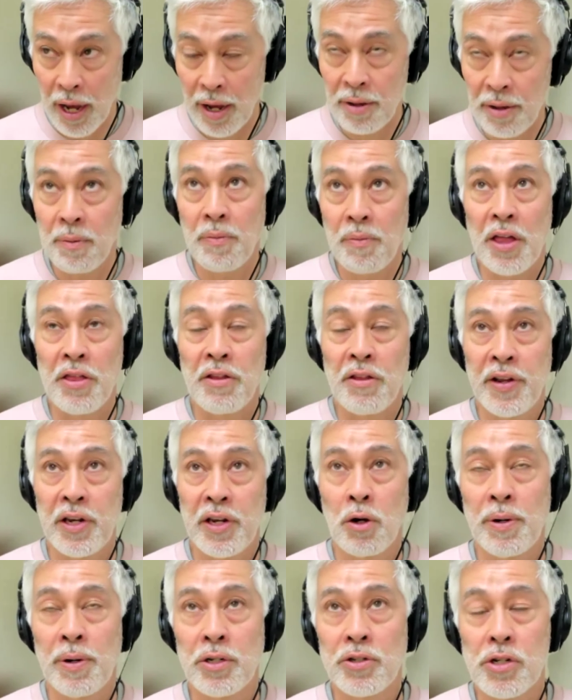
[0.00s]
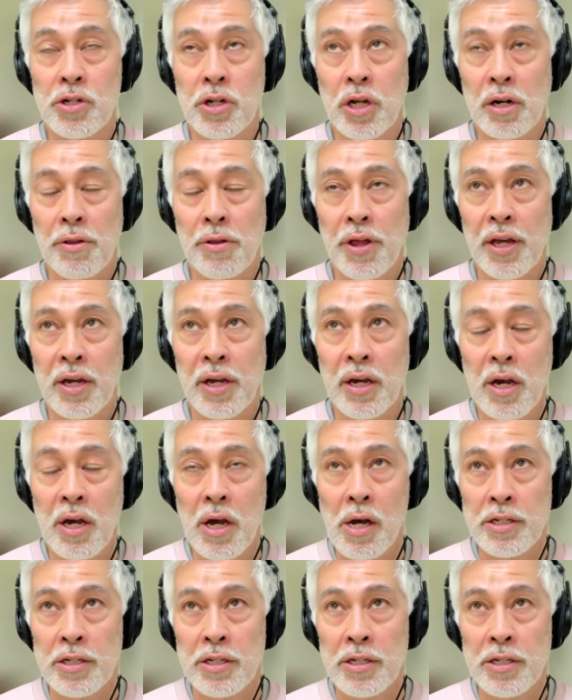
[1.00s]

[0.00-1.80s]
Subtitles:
Okay, then the video person is going to think,